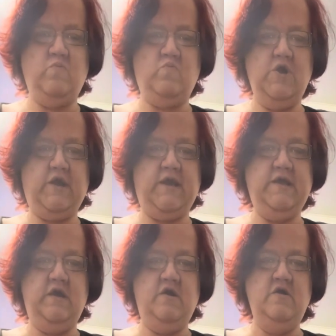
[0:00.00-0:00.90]

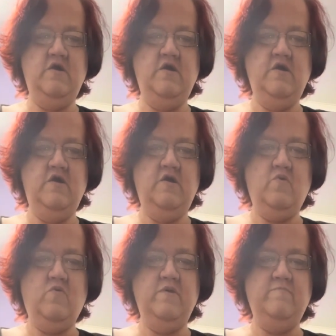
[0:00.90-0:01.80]
working
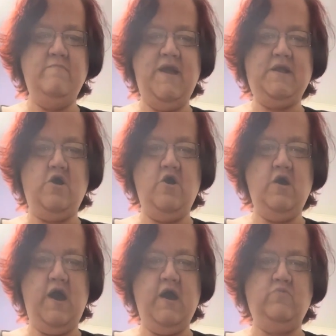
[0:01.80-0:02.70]
when
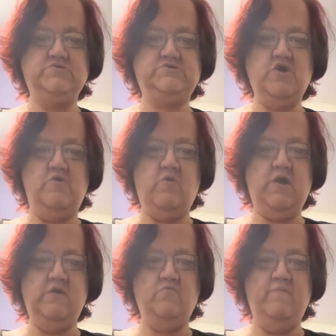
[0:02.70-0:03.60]
I will start
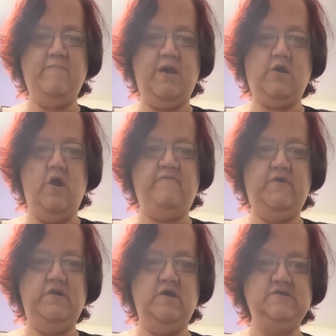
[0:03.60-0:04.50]
working when my coffee
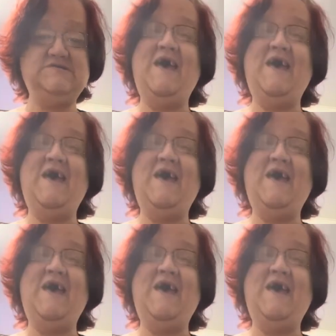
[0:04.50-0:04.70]
does.